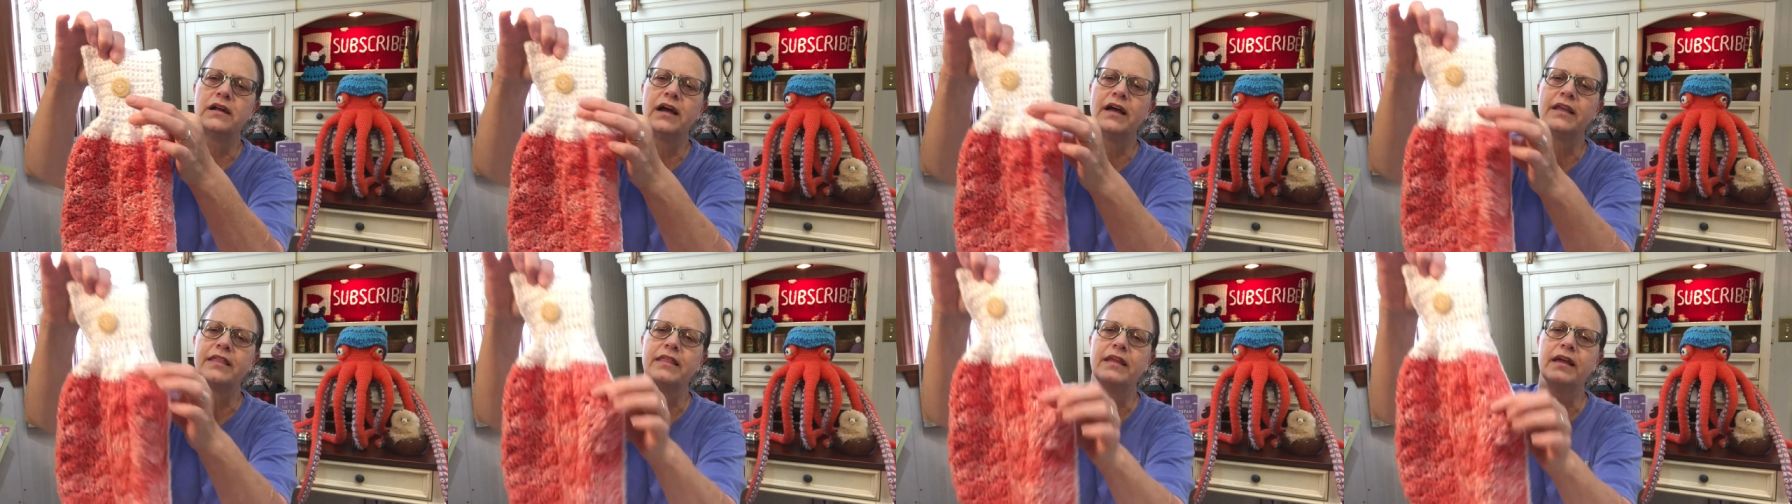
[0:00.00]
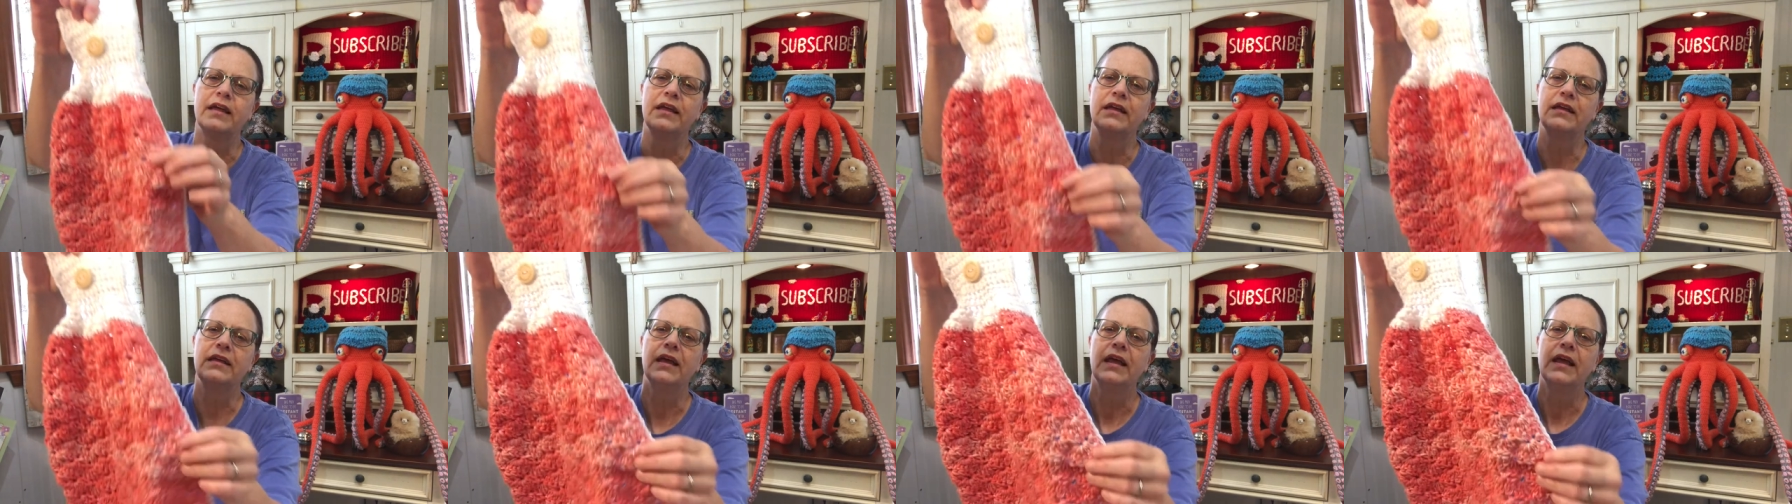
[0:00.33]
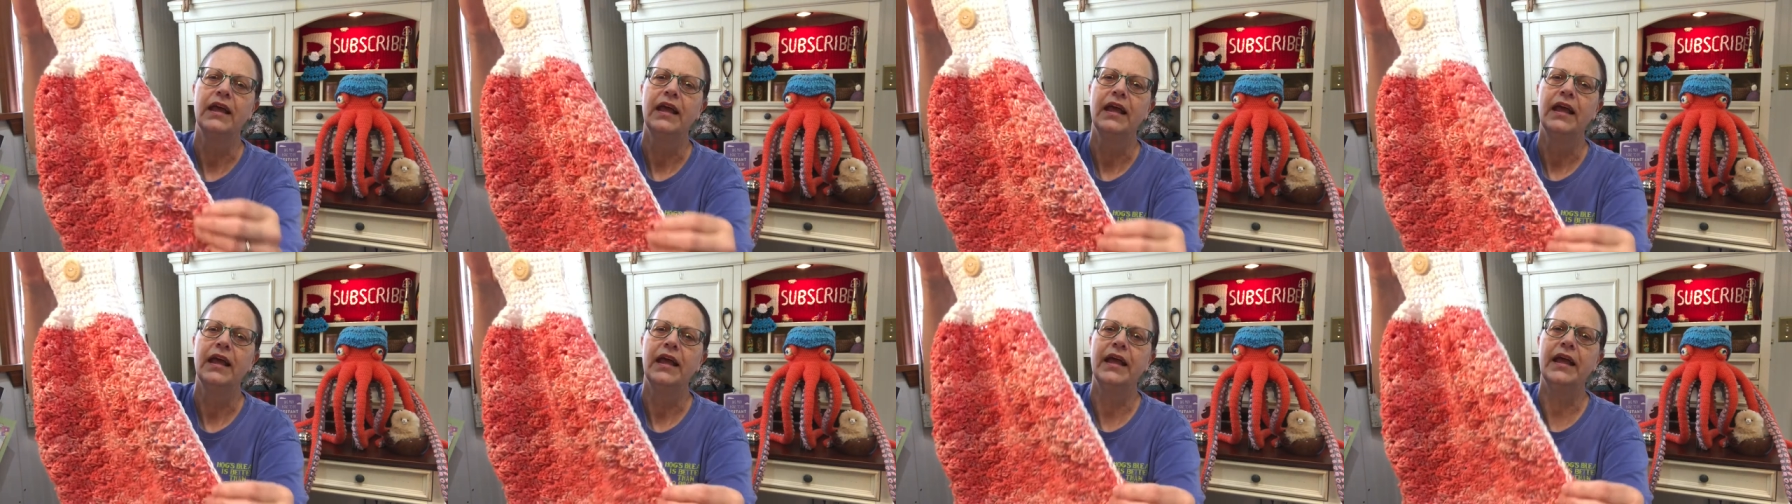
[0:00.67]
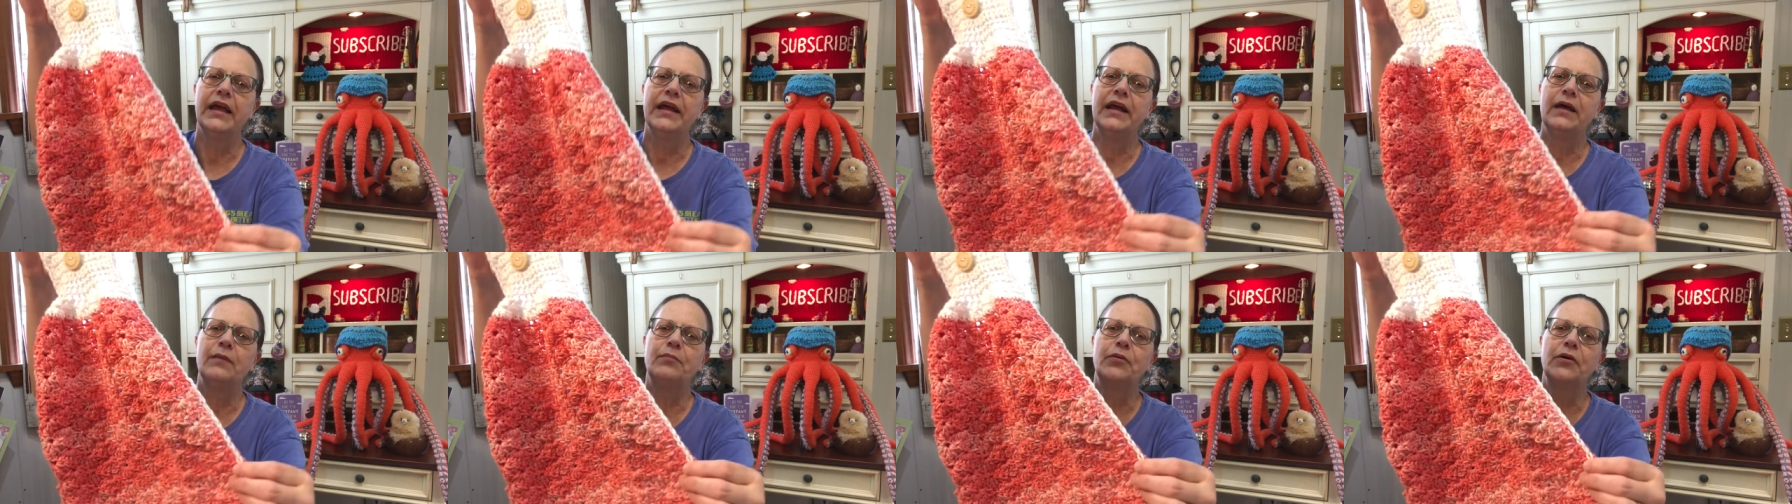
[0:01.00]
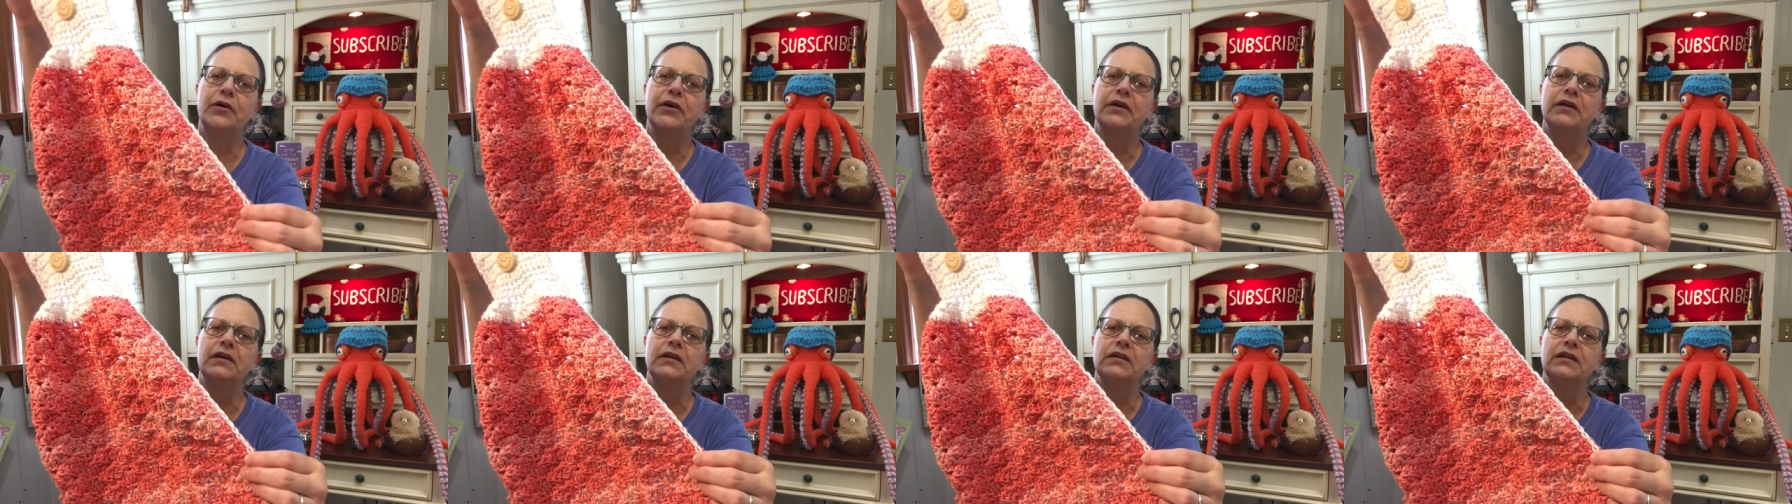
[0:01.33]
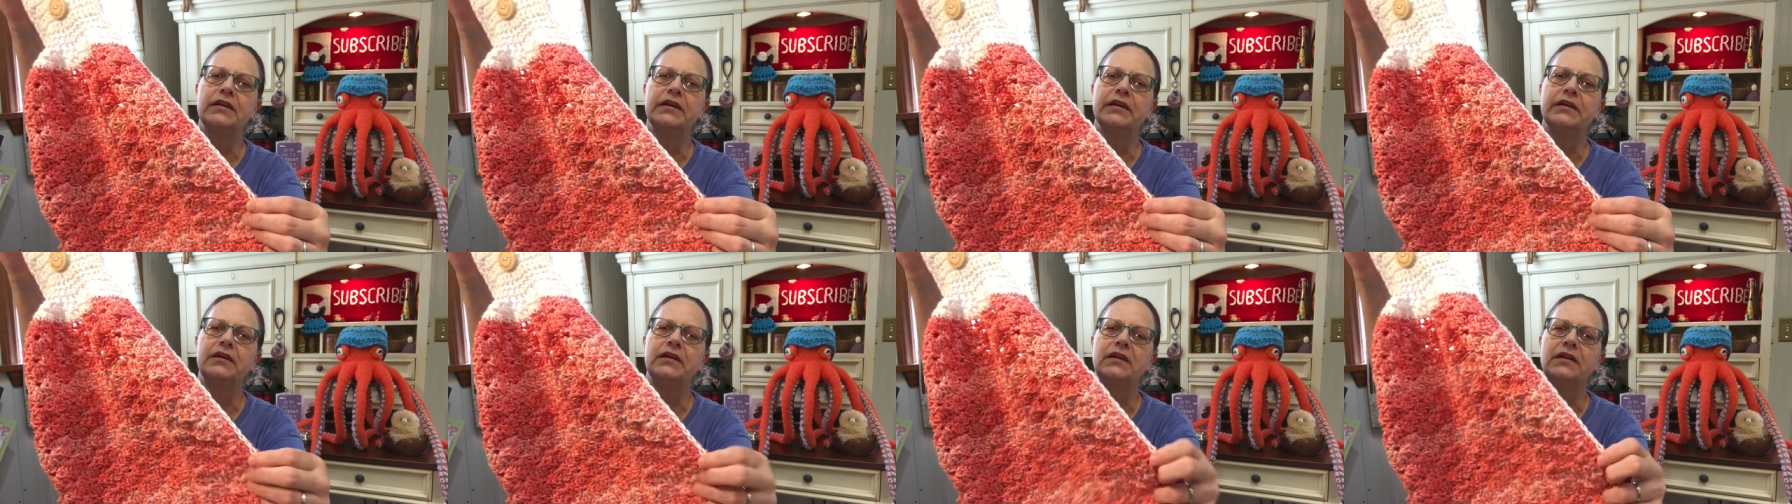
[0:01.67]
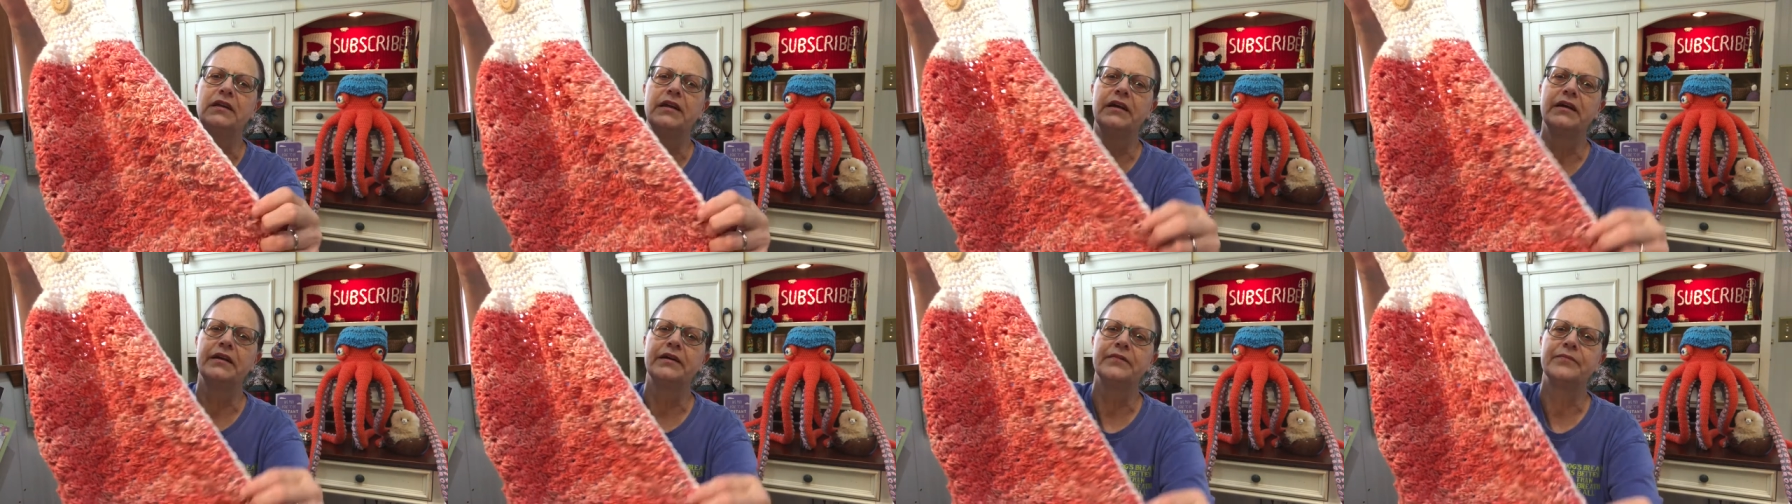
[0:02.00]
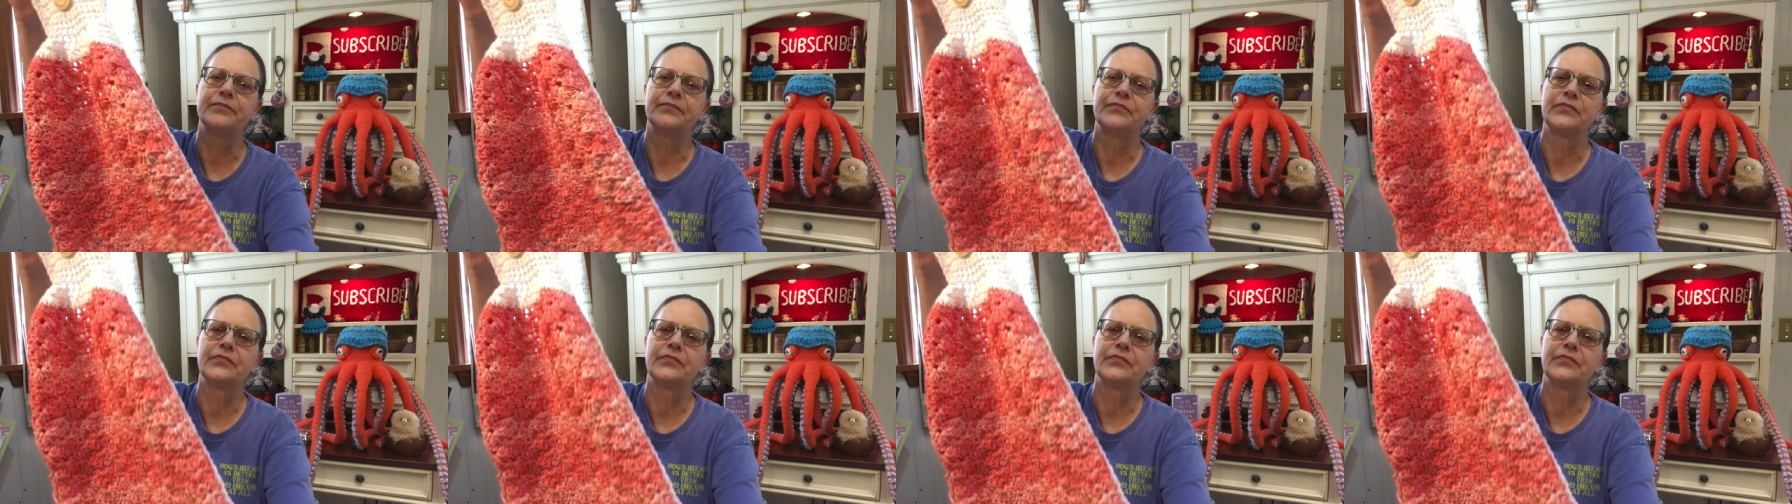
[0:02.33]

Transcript: I think. And I put a little, uh,